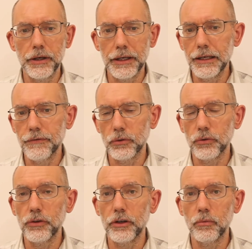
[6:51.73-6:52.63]
evils
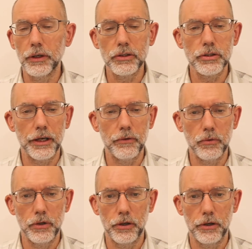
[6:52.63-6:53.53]
in which they
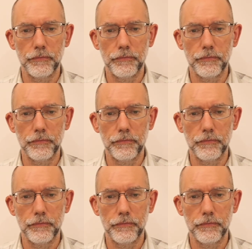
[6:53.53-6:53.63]
were.